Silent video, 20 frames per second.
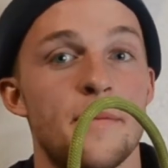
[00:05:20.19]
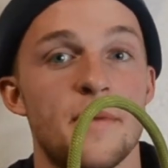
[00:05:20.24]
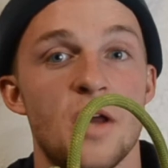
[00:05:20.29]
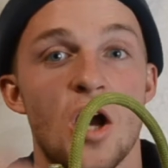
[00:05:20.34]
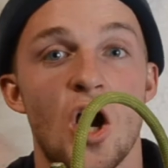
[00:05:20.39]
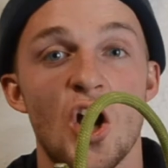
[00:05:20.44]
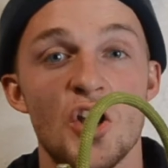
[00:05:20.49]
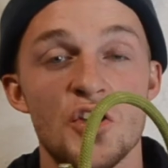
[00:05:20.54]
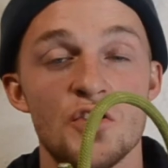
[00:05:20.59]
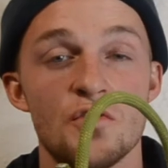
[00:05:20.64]

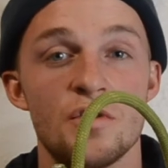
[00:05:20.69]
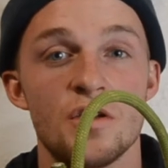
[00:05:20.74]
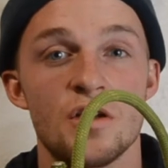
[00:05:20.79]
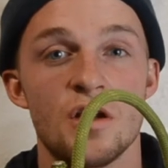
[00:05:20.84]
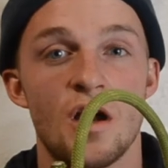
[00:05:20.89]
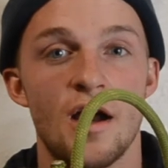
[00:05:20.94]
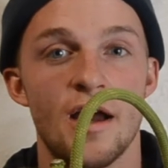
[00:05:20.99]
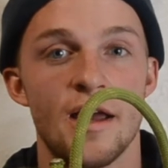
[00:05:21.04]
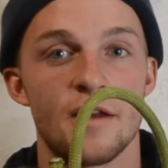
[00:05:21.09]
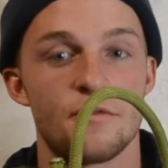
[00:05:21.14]
undo the
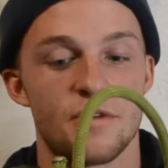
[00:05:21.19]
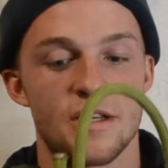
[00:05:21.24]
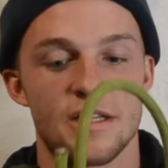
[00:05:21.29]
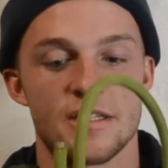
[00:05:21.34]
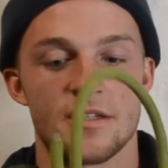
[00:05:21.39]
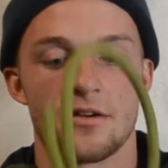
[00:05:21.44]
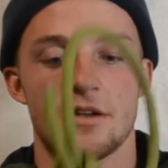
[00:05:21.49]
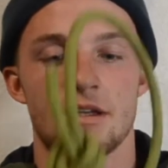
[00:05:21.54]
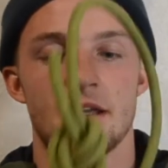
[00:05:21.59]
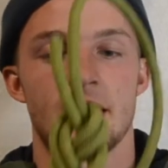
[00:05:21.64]
knot and
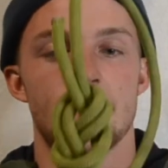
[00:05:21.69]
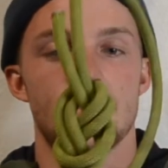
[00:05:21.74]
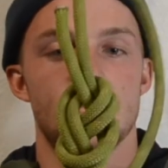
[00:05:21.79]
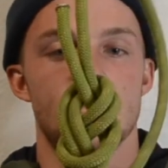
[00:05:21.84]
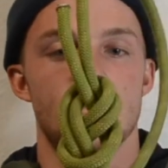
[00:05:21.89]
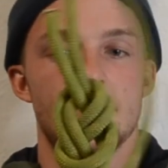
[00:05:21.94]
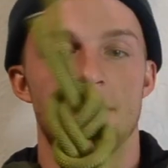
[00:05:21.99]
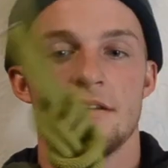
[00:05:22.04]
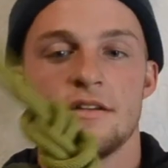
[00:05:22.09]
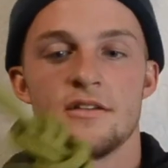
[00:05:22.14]
restart again.
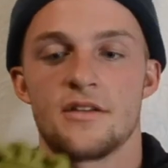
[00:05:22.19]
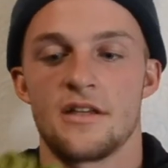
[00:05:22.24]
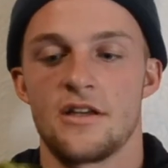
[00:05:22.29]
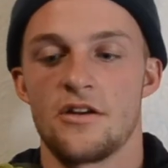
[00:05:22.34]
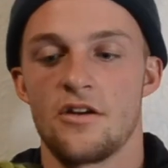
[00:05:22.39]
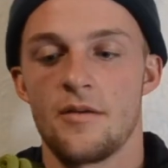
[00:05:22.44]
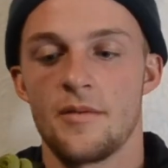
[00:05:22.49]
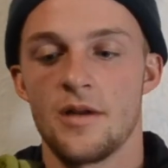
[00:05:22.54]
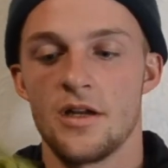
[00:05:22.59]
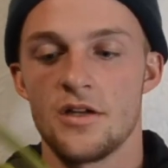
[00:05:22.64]
So
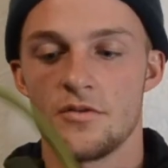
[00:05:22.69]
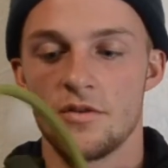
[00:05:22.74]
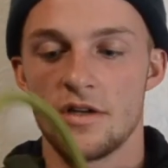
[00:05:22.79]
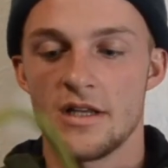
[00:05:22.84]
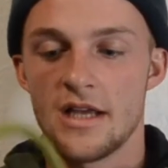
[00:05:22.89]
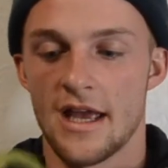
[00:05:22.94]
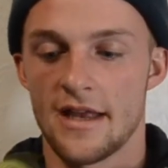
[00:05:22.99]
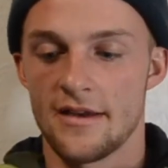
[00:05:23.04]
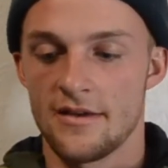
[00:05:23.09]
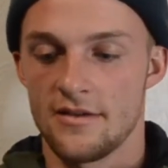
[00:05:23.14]
here I'm going to do it
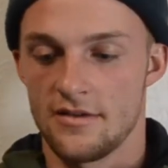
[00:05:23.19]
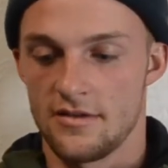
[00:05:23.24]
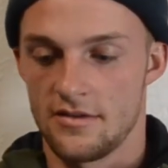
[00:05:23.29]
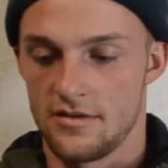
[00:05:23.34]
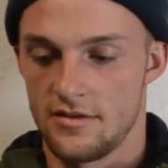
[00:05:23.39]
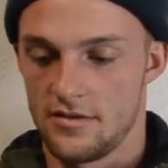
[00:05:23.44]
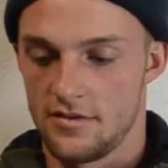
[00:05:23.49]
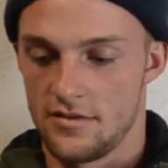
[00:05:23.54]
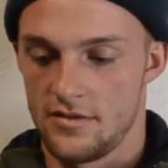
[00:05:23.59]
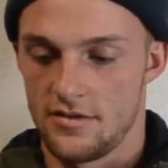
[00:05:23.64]
again,
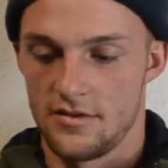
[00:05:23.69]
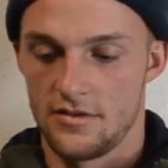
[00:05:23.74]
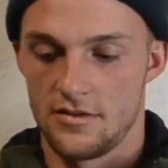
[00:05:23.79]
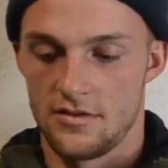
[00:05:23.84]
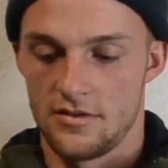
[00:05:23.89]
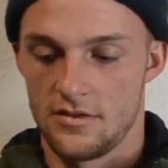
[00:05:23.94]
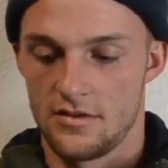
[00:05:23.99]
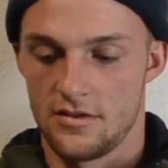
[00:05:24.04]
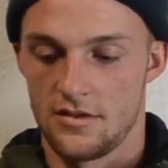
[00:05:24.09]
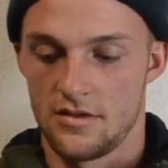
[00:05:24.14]

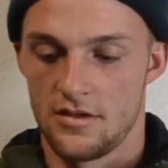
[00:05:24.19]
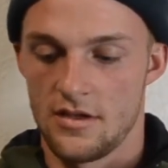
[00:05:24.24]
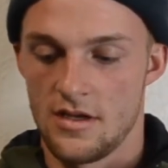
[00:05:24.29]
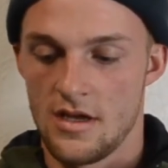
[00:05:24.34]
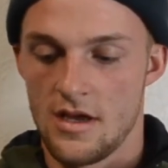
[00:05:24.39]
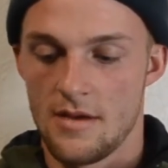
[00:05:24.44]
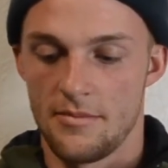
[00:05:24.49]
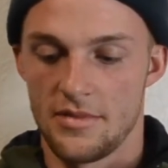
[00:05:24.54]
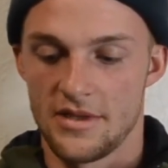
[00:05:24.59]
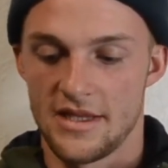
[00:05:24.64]

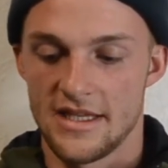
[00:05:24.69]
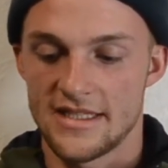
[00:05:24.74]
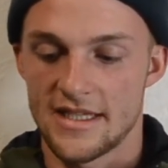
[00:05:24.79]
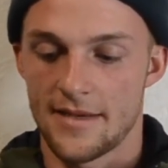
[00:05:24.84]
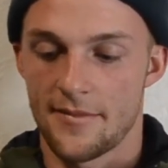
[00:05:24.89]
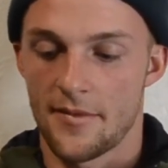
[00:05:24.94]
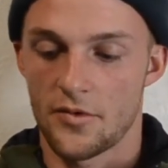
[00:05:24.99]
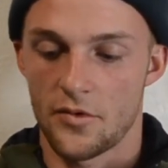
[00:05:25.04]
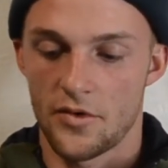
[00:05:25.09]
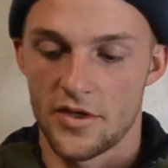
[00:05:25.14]
but this
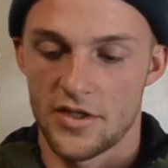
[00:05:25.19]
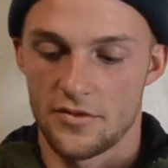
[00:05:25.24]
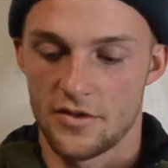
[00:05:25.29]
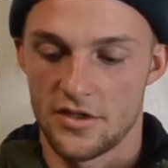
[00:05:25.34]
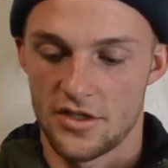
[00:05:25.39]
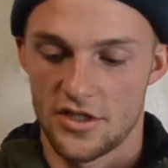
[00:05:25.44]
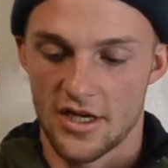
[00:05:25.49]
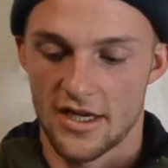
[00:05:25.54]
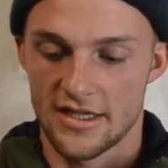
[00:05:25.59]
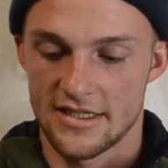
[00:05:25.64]
time I'm going to
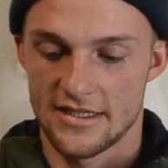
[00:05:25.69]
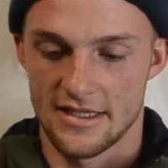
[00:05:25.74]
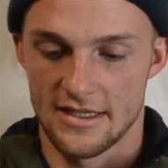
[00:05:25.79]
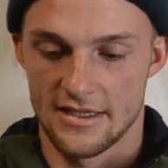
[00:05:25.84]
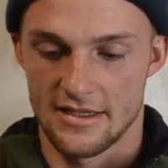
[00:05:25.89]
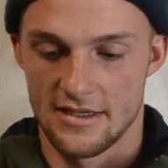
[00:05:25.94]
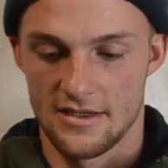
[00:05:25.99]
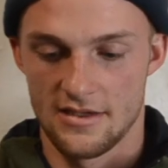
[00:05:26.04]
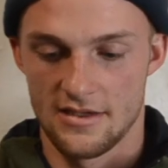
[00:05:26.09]
adjust it.